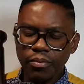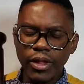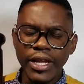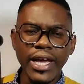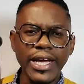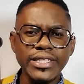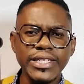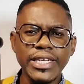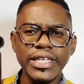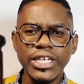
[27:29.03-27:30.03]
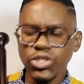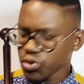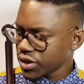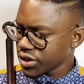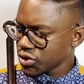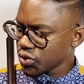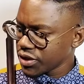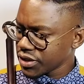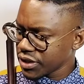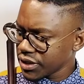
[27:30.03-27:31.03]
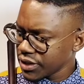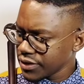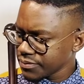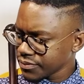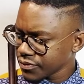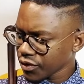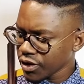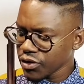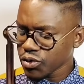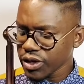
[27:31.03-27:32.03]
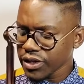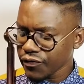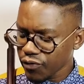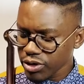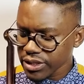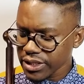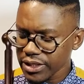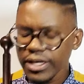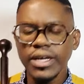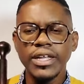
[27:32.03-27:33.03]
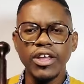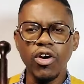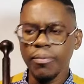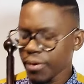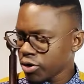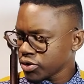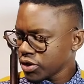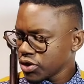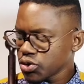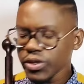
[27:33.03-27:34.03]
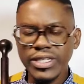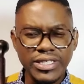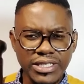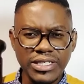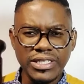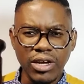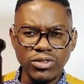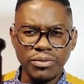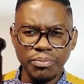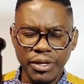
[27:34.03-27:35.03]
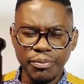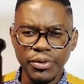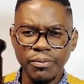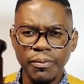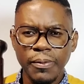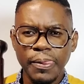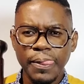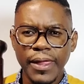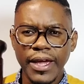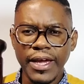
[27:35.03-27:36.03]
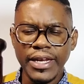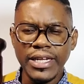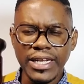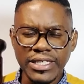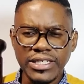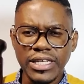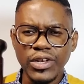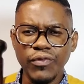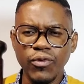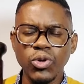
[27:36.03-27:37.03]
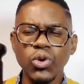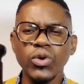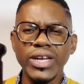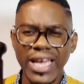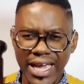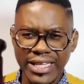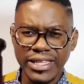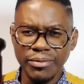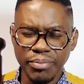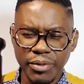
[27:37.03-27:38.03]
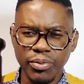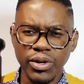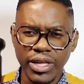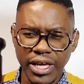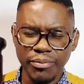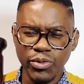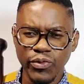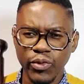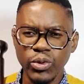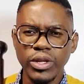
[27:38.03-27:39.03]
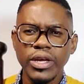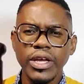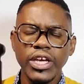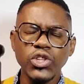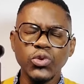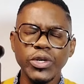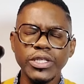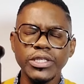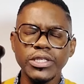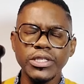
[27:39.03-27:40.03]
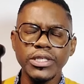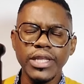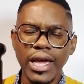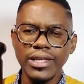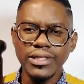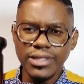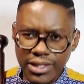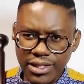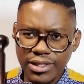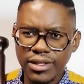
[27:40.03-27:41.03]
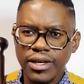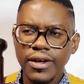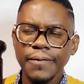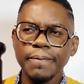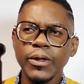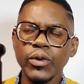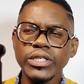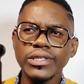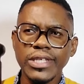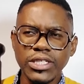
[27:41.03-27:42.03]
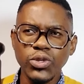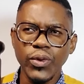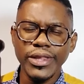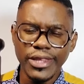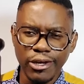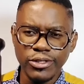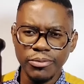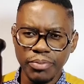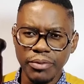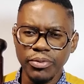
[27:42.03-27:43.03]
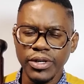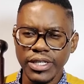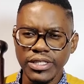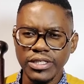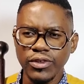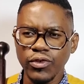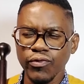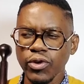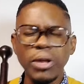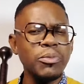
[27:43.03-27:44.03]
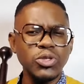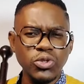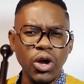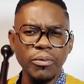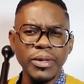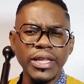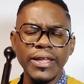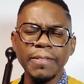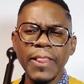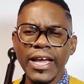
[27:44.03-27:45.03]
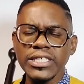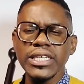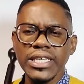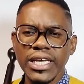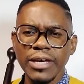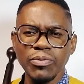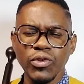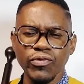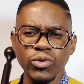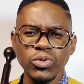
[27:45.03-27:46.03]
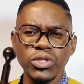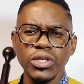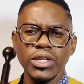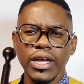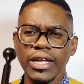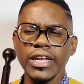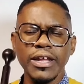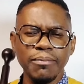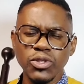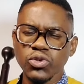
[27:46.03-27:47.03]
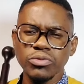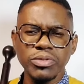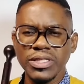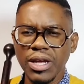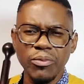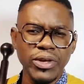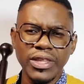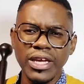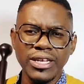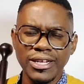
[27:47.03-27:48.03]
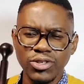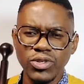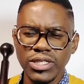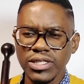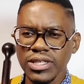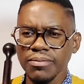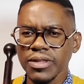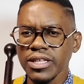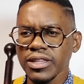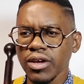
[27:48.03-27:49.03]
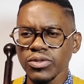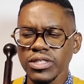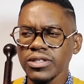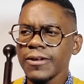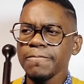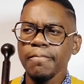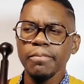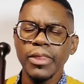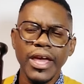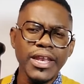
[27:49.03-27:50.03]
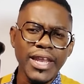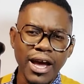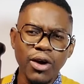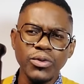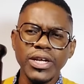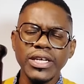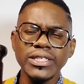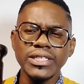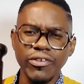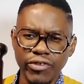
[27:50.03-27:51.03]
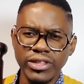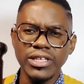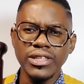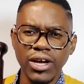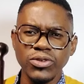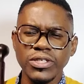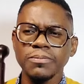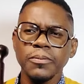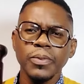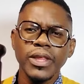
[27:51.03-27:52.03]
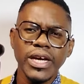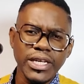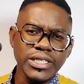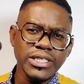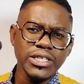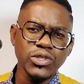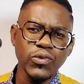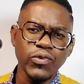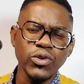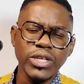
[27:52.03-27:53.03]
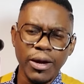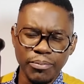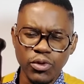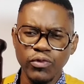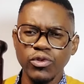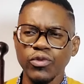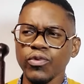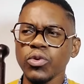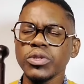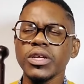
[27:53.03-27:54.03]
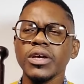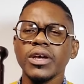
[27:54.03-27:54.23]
And like I said, in 2014, there were about 26,000 people that registered to vote. Only 18 people came to vote. In 2019, there was 31,000 people registered to vote. I'm not sure how many actually came to vote. The number should be somewhere there in the 20-something thousand. And now there is 70,000 registered to vote, approved to vote.